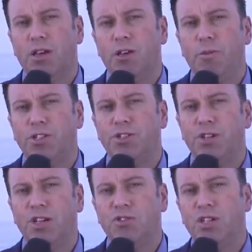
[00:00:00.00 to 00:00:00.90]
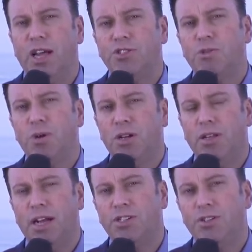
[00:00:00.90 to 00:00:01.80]
the commissioner gives an estimate
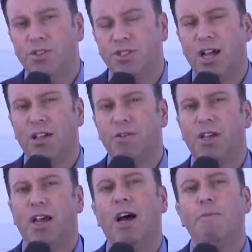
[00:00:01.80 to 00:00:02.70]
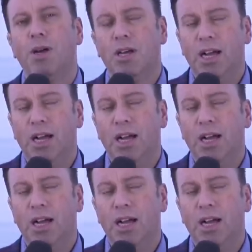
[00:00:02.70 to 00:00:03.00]
on next year's salary cap,